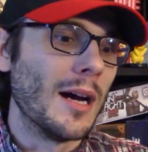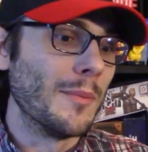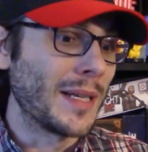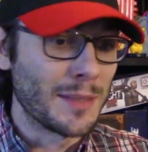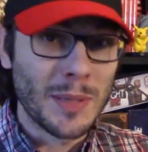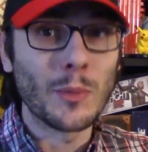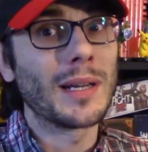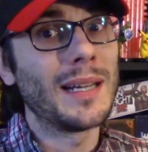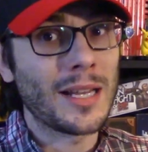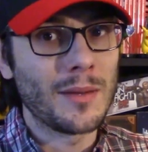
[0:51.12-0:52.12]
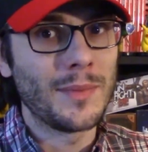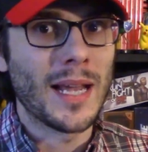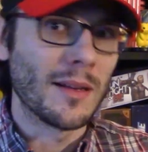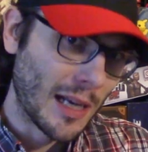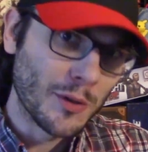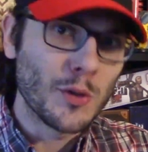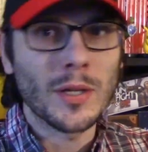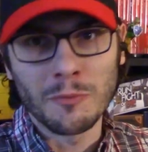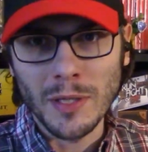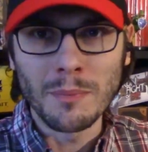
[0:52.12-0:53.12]
because people can knock them down. Now you
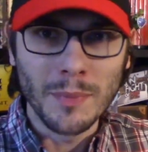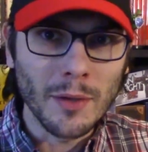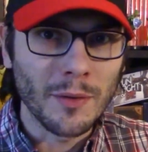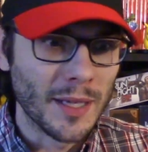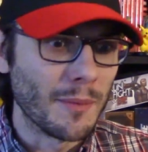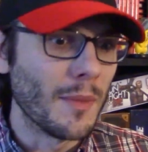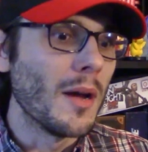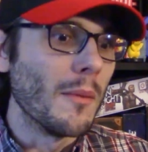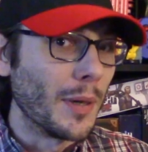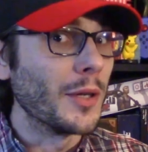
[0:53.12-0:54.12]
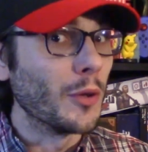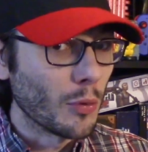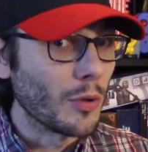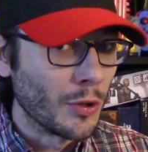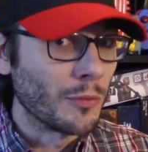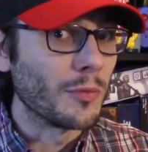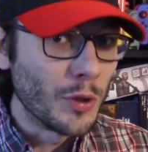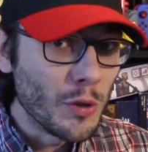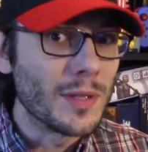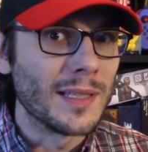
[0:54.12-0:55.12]
can rebuild them, but you're
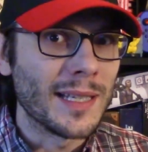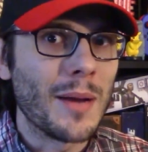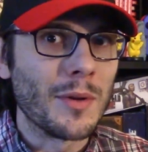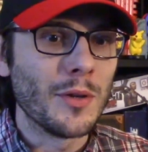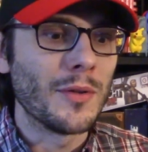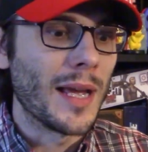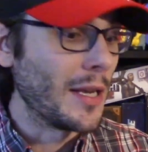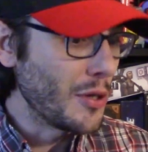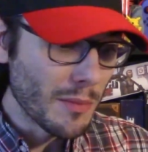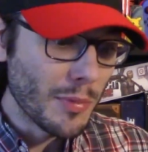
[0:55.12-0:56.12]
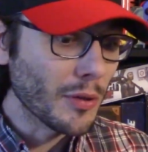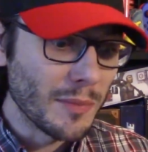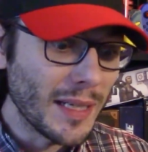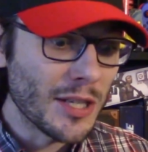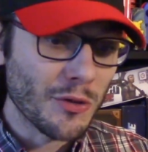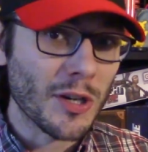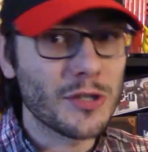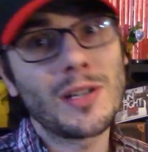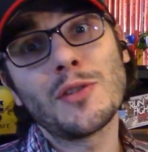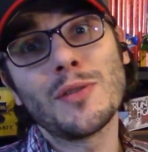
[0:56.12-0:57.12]
using time to do that, and you can build as many
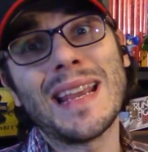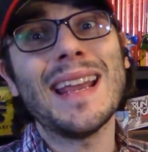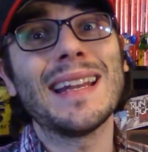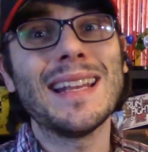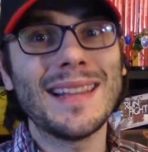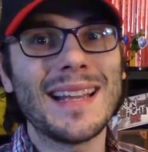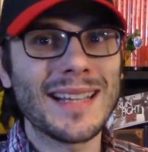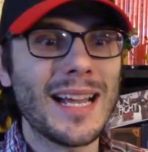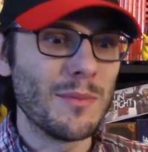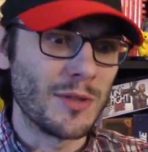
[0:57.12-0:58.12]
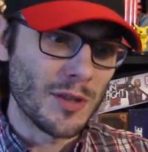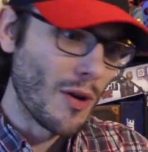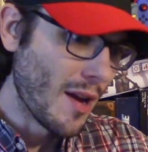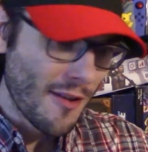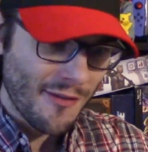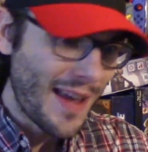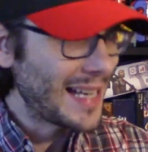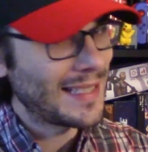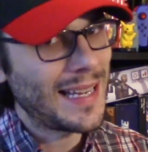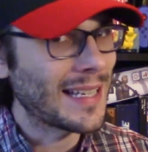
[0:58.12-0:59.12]
structures as you can in that time. So
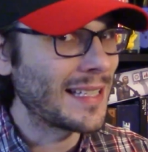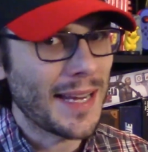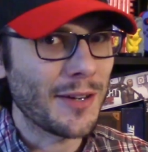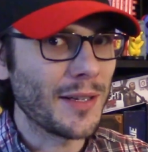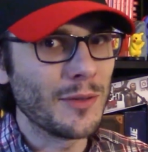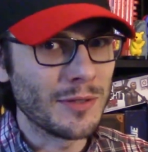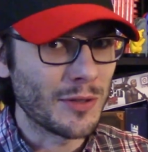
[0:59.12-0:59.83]
fast dexterity is